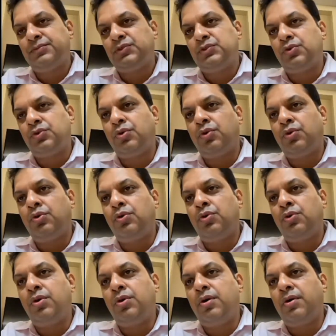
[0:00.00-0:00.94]

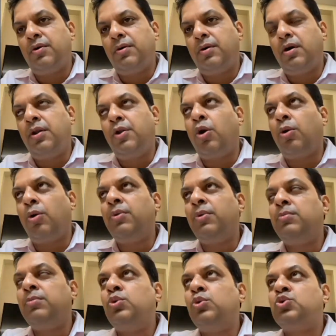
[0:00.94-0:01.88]
So a
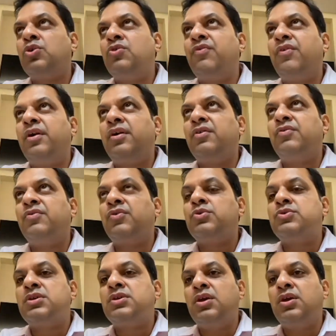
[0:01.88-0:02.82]
normal mutual fund, if
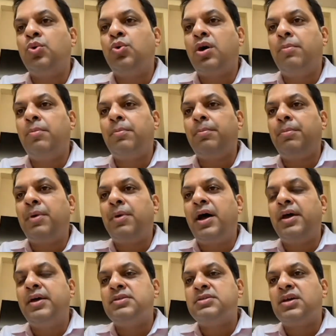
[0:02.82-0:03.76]
you see, you come
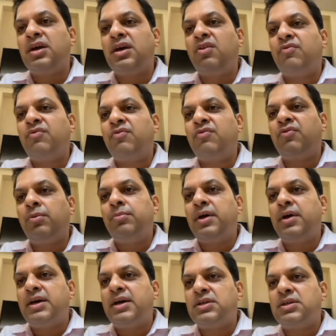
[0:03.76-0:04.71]
buy and sell from
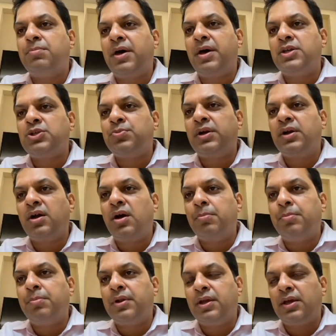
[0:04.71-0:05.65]
the asset management
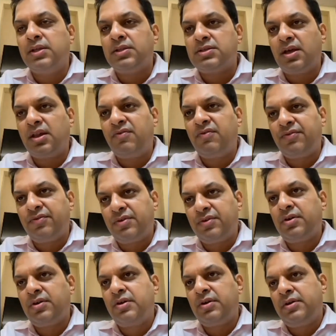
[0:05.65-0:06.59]
company itself.
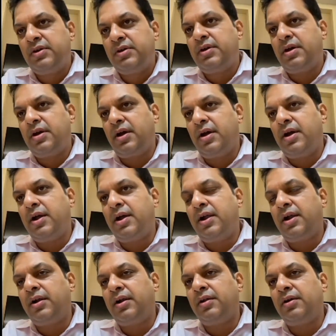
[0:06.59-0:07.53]

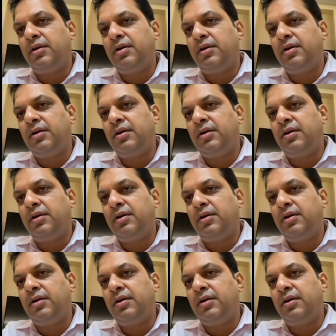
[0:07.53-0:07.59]
And